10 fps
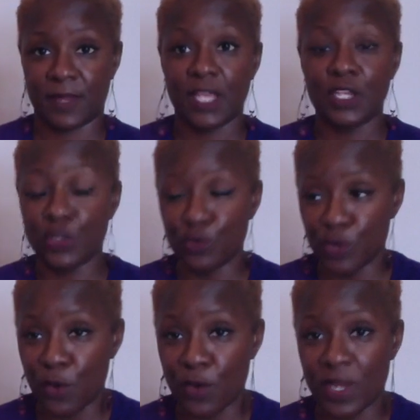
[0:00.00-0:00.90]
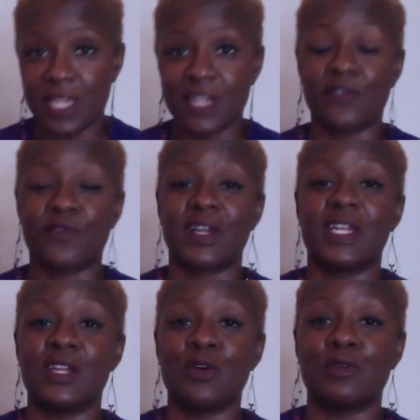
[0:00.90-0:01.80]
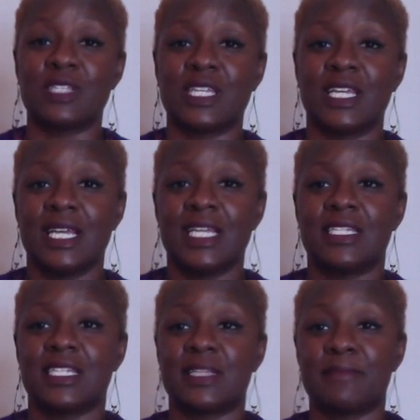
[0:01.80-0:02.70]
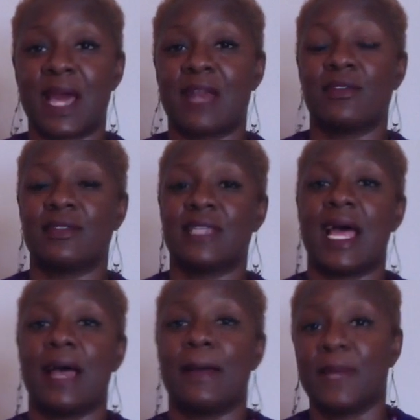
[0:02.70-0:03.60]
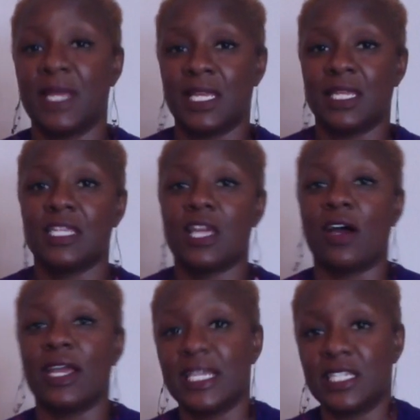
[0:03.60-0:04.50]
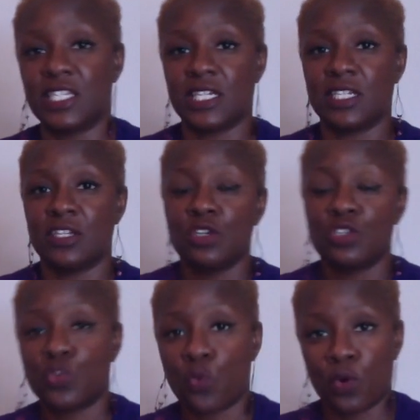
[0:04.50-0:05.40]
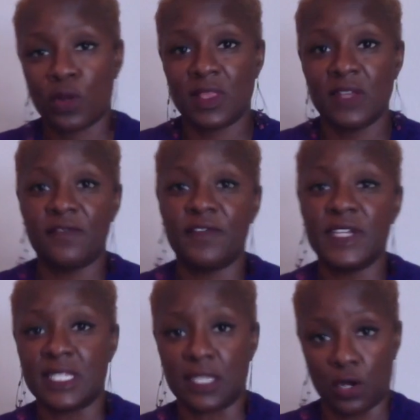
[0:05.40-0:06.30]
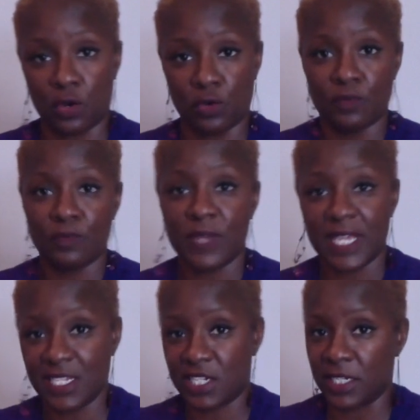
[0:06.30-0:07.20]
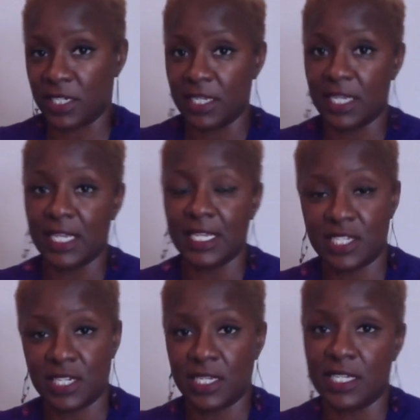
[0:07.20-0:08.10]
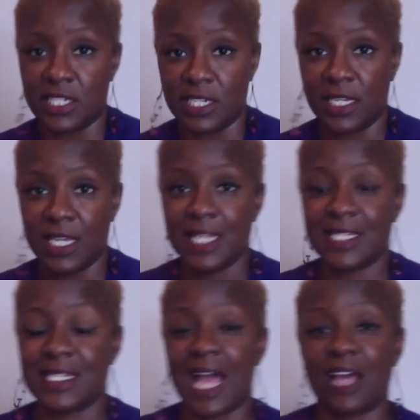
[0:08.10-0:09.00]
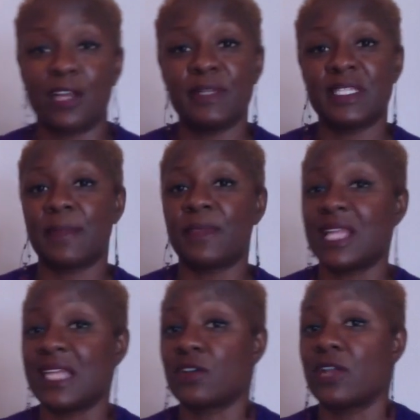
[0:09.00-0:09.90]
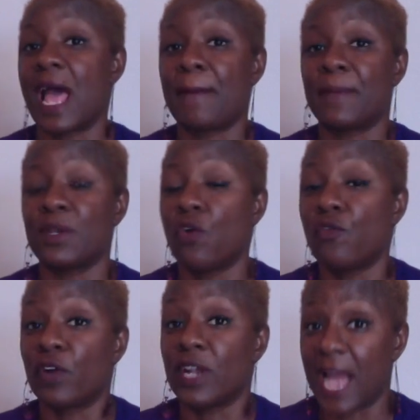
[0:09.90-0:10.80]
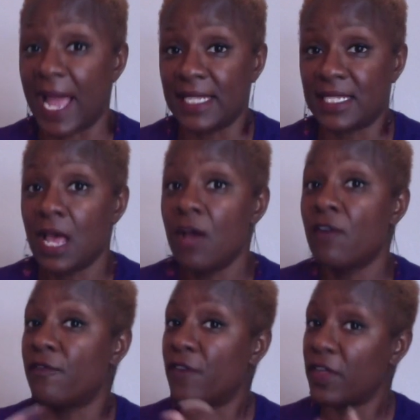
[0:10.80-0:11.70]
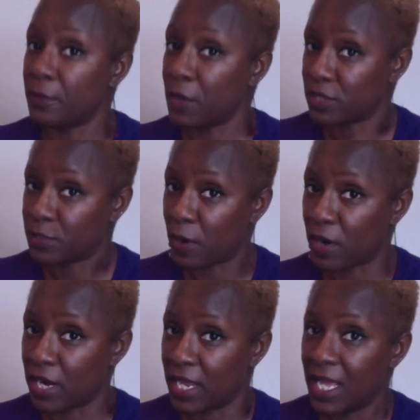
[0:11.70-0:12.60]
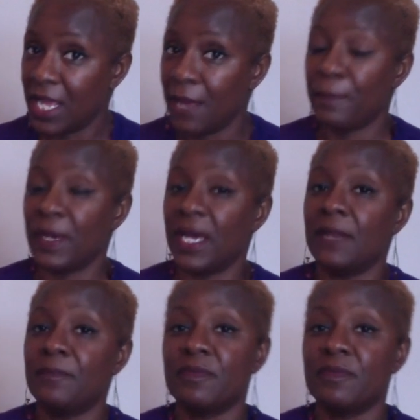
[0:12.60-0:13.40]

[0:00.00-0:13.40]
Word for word: You know it, your friend knows it. It's just a matter of time. Y'all inching toward the physical. Inching, inching, inching. It's not going to be something that's going to happen overnight for the most part, but